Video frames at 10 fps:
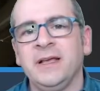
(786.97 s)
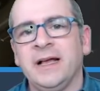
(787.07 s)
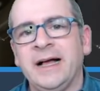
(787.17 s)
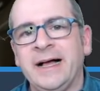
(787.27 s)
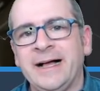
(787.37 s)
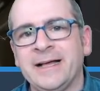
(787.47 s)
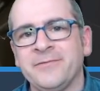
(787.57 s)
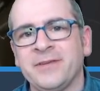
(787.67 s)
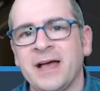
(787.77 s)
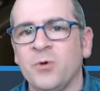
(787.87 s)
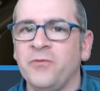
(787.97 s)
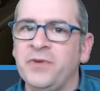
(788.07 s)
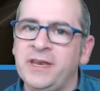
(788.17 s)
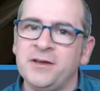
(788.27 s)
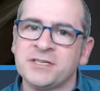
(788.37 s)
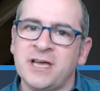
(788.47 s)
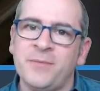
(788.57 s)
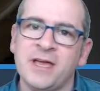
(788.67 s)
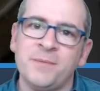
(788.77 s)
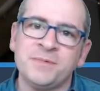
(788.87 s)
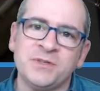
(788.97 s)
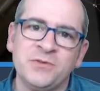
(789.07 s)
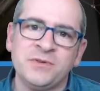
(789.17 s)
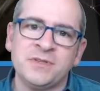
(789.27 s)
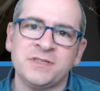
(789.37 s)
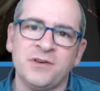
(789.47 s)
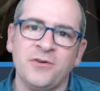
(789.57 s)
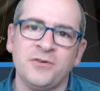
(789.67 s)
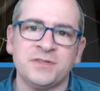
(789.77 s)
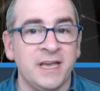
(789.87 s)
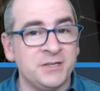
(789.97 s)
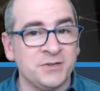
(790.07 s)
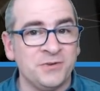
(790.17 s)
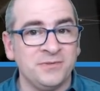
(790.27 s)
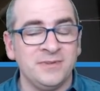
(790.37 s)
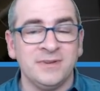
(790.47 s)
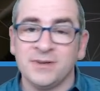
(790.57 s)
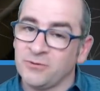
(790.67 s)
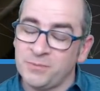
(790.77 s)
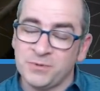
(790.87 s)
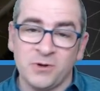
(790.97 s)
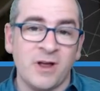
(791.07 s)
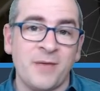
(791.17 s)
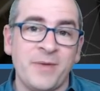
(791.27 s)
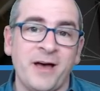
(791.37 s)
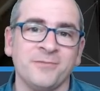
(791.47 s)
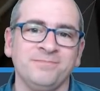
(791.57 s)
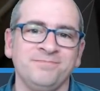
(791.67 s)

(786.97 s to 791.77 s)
I've got more videos coming up soon, so stay tuned. Crypto Rob out.